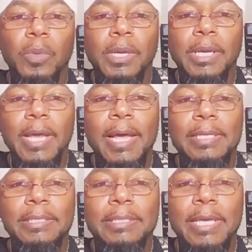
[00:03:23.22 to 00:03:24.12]
We
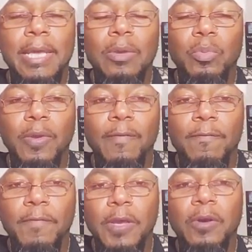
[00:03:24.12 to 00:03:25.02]
cannot say we
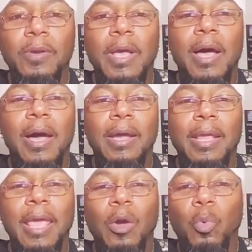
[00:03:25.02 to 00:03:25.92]
fear
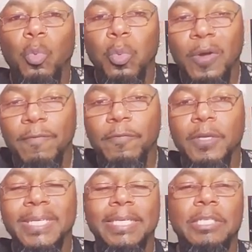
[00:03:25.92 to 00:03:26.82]
God and
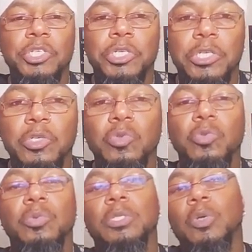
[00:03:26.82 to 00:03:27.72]
willfully
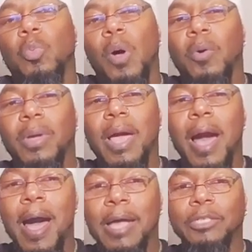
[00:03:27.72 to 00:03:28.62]
choose to walk
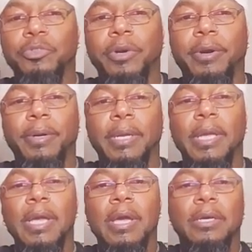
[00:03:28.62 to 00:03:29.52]
contrary
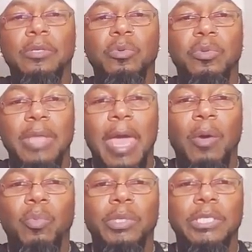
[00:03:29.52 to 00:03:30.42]
to
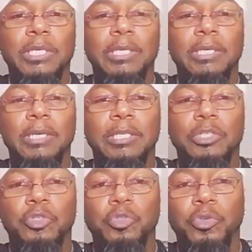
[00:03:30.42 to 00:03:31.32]
that which He
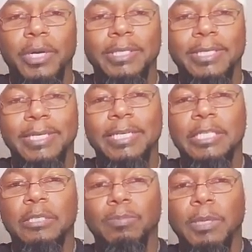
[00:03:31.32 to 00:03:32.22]
instructed
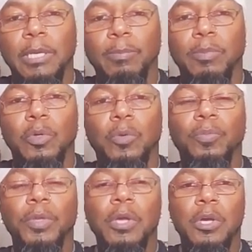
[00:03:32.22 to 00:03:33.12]
His people
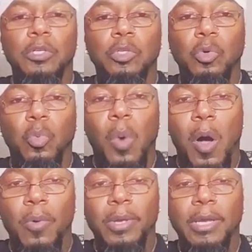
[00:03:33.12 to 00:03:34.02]
to
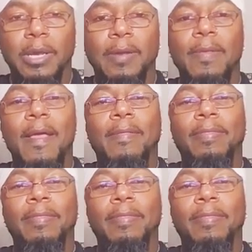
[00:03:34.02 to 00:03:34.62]
walk in.